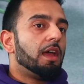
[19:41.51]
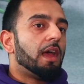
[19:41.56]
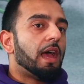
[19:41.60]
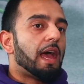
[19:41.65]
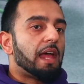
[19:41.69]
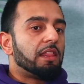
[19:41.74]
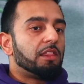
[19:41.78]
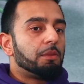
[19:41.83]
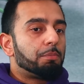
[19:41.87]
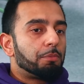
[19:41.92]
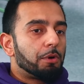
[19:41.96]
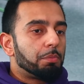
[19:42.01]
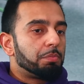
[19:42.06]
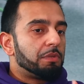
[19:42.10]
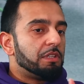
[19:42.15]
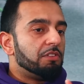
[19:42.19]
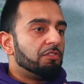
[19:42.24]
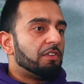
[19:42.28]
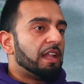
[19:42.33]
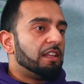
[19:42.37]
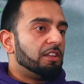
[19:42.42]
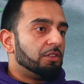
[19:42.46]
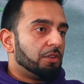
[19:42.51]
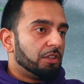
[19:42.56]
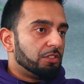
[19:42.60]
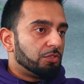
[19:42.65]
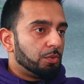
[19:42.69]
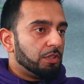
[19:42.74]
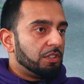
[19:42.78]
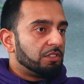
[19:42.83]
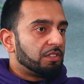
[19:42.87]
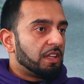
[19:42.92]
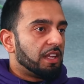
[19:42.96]
And the property value, as
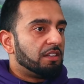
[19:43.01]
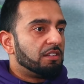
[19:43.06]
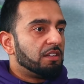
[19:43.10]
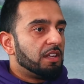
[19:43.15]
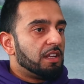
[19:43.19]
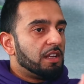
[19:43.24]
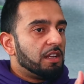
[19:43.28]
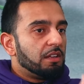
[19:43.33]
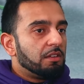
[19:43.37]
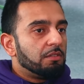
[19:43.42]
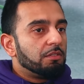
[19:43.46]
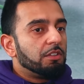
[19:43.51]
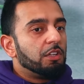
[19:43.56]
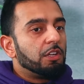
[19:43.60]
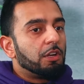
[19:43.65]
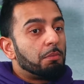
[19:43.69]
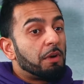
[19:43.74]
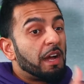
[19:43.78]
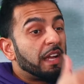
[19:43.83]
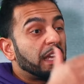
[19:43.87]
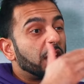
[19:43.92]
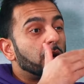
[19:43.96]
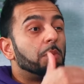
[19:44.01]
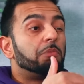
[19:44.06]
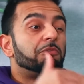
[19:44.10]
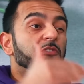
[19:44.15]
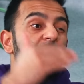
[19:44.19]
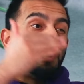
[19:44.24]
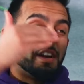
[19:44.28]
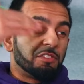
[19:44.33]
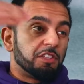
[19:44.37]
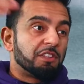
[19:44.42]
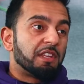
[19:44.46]
we said, you know, might go up
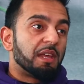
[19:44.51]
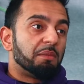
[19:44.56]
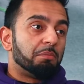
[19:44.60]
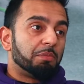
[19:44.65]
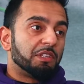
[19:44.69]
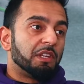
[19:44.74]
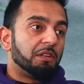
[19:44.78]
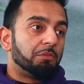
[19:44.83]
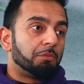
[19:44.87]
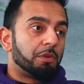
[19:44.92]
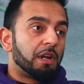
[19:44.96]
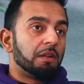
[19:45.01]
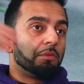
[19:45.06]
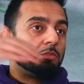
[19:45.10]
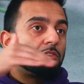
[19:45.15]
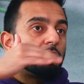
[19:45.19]
5 to 10% per annum.